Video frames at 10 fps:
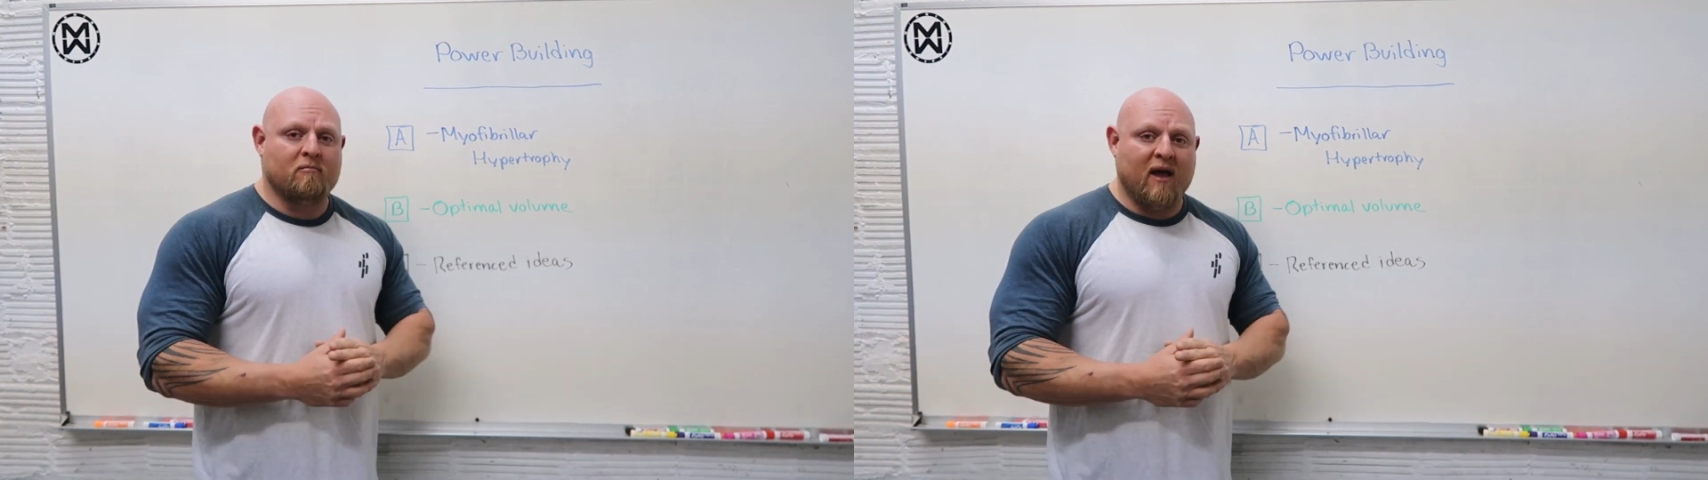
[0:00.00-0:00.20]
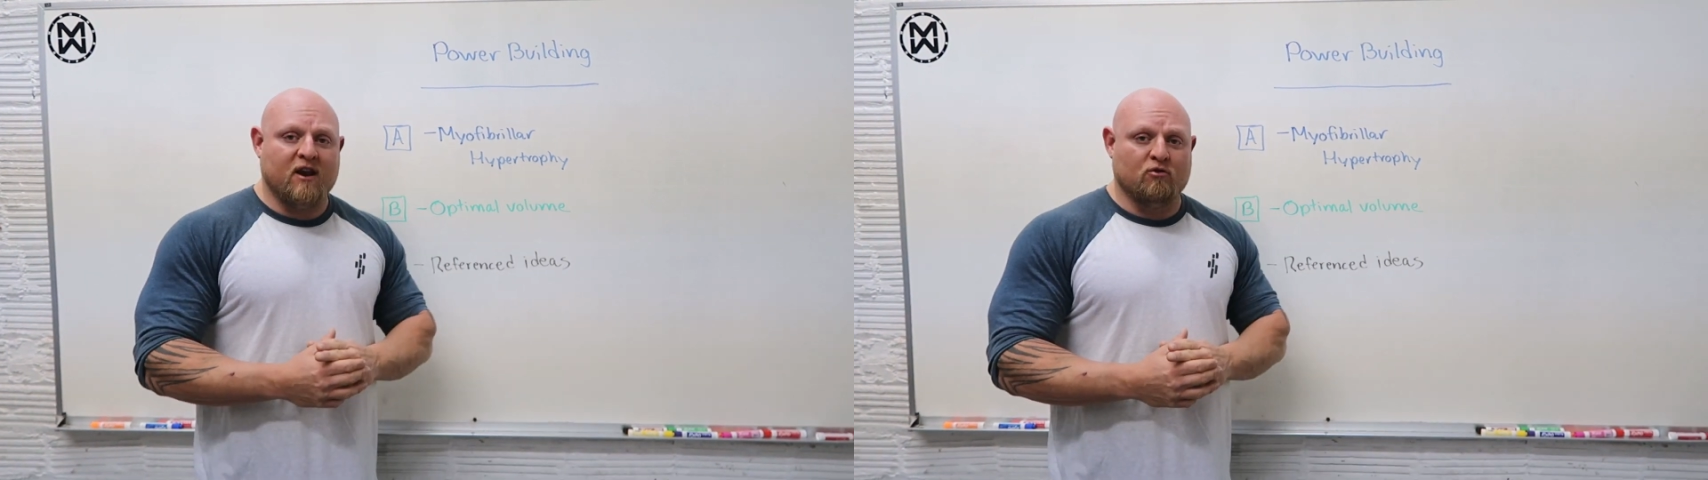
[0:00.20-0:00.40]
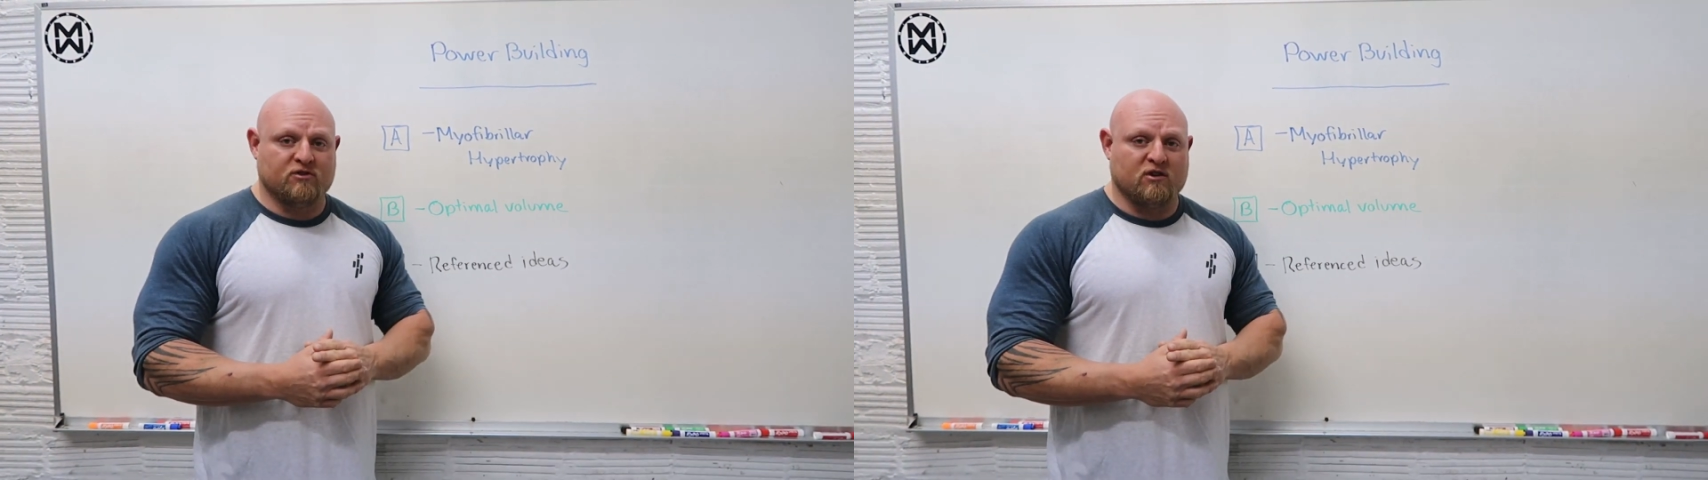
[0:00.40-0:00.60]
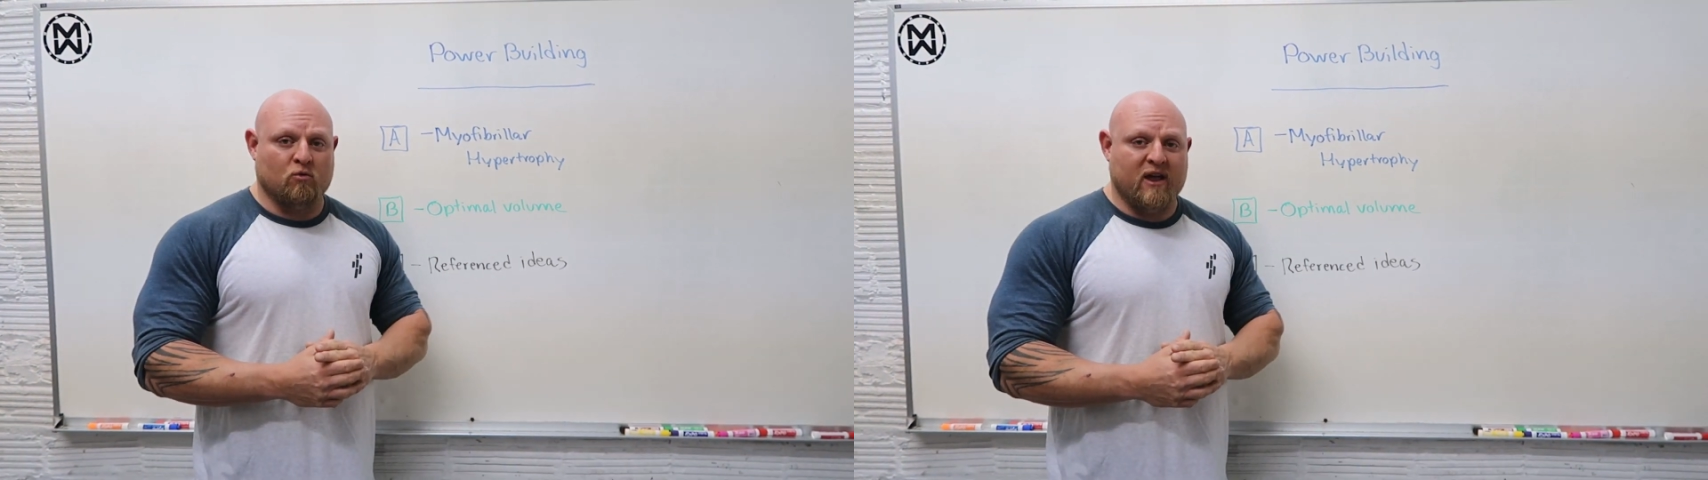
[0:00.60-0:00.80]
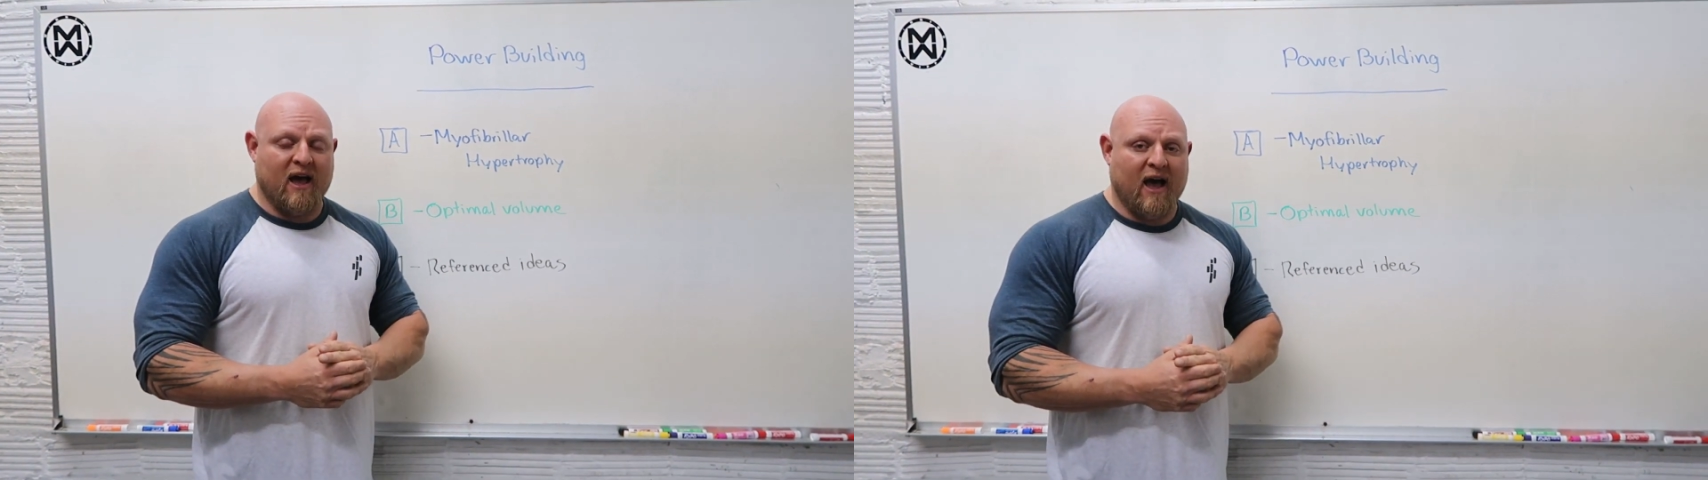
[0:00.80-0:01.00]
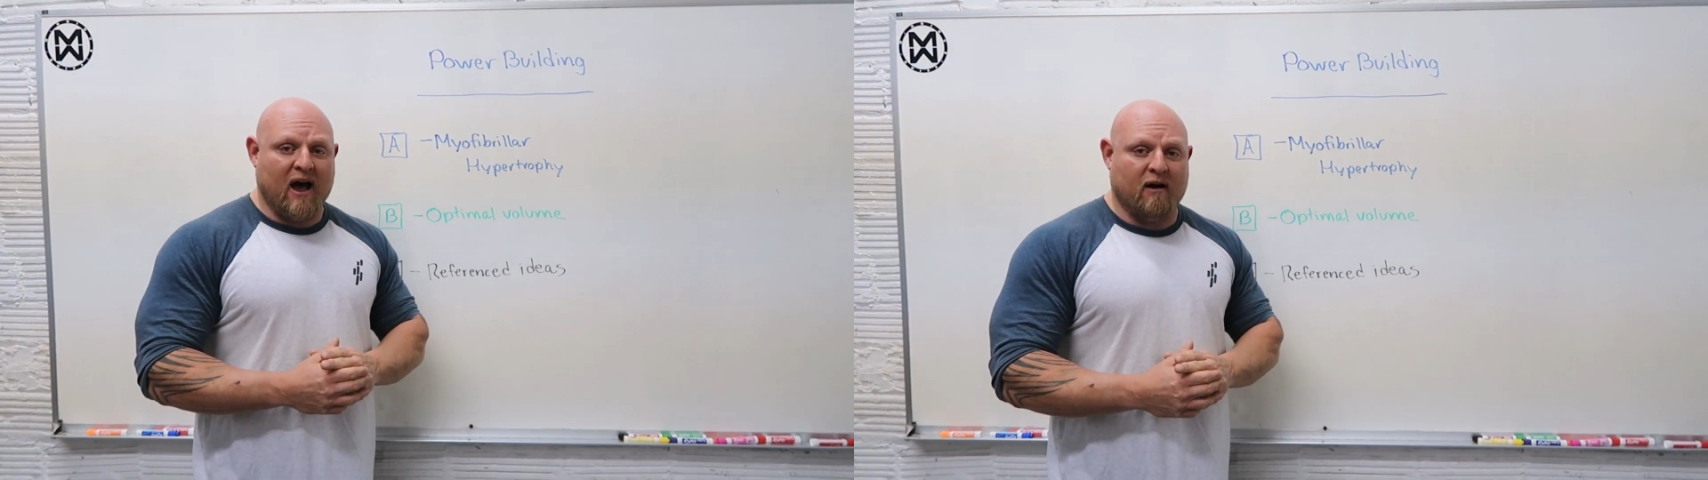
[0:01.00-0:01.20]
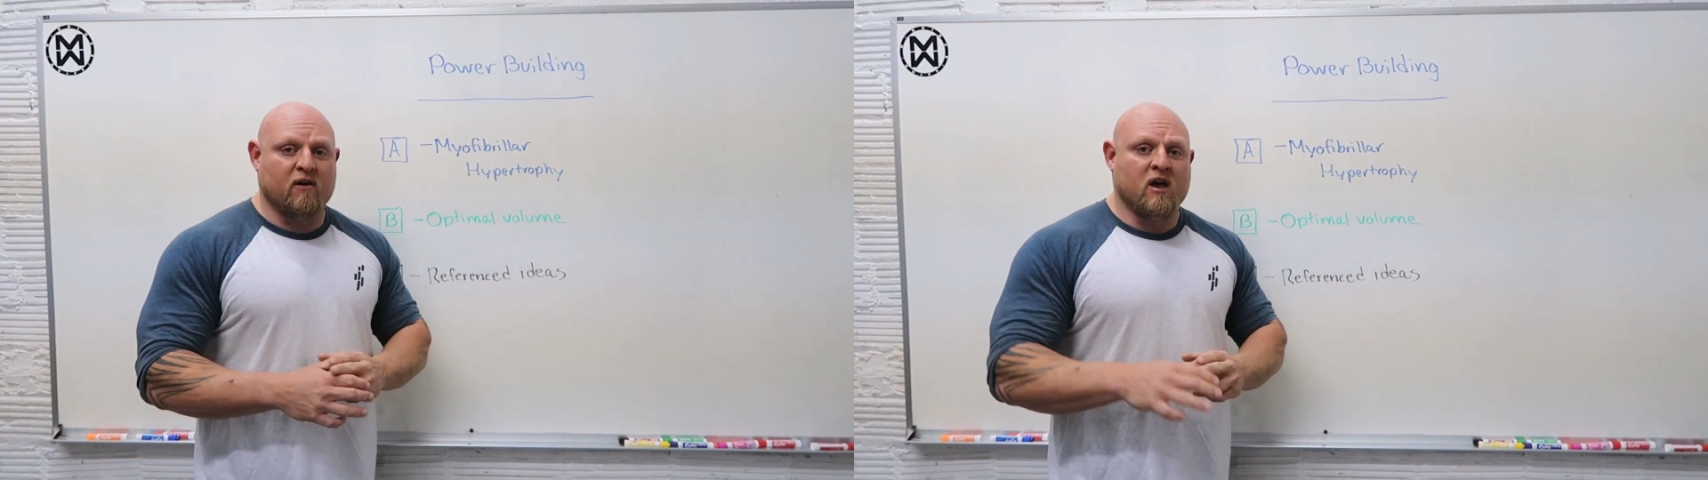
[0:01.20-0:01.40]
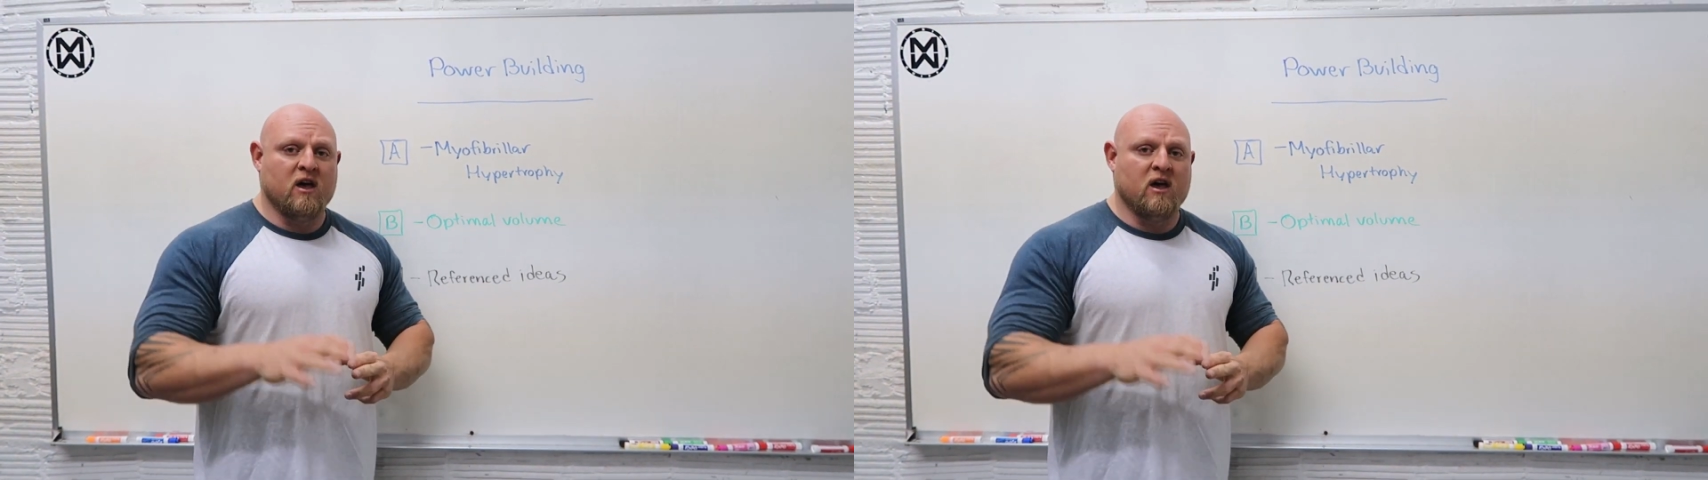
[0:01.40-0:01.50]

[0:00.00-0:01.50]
manuals that we have,